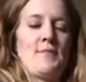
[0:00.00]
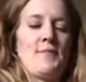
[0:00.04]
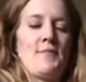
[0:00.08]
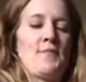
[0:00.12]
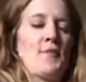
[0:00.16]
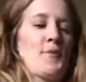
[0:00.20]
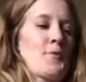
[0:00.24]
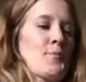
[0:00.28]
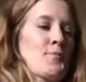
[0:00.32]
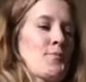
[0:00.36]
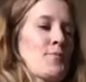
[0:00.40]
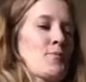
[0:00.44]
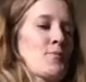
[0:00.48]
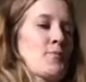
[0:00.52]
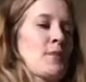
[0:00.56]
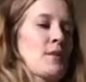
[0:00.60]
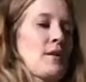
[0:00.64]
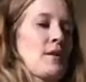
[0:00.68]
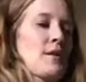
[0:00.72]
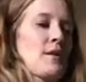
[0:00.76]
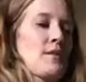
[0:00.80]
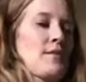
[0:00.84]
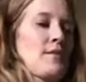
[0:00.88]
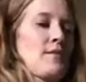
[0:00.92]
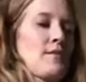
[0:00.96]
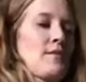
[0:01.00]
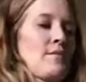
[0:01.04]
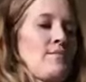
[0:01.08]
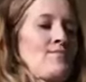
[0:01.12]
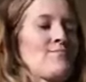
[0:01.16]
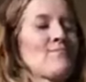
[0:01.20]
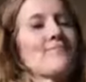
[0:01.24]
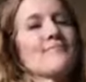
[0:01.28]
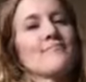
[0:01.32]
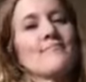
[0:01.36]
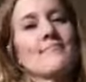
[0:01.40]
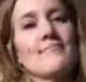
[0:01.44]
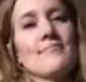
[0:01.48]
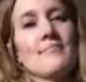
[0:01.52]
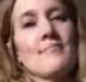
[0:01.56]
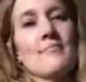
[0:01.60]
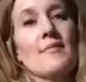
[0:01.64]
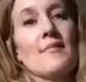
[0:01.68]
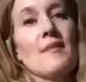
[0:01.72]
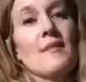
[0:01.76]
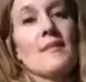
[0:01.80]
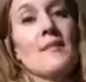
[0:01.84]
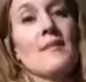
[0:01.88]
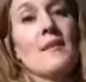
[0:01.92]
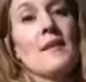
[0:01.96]
So I'm gonna
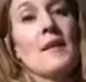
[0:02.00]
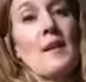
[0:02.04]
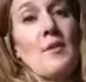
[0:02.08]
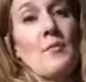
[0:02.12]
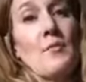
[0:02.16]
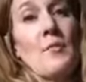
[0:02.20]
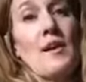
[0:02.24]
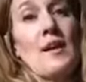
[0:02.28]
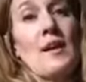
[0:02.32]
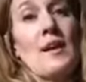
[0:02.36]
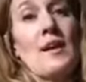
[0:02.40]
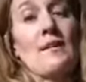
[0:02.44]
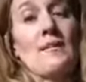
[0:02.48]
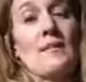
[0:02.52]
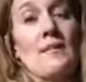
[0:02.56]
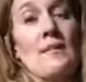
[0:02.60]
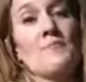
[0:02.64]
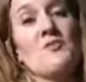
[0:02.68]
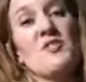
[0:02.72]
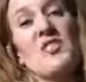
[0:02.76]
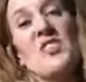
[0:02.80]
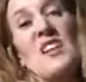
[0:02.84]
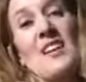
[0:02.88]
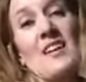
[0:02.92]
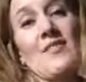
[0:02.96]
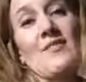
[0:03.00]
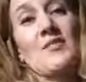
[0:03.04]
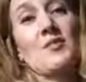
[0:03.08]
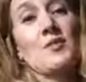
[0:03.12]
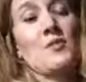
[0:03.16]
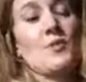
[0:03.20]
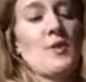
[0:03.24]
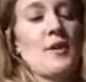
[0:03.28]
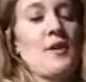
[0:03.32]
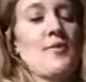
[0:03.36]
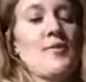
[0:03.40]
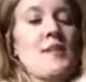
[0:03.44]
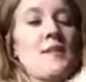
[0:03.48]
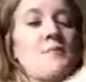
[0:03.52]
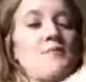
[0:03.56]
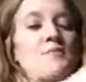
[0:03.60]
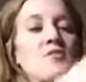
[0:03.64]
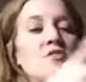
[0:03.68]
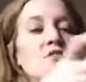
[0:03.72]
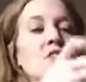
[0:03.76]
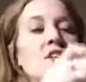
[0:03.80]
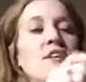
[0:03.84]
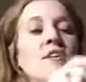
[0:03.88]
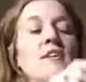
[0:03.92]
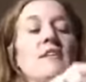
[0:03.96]
get ready. I'm just gonna give it to her, and then I'm
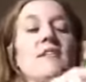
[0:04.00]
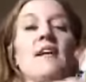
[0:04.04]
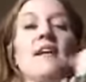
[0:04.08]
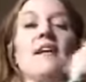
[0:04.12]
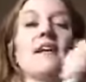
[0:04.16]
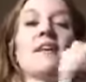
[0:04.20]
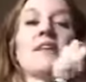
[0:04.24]
just gonna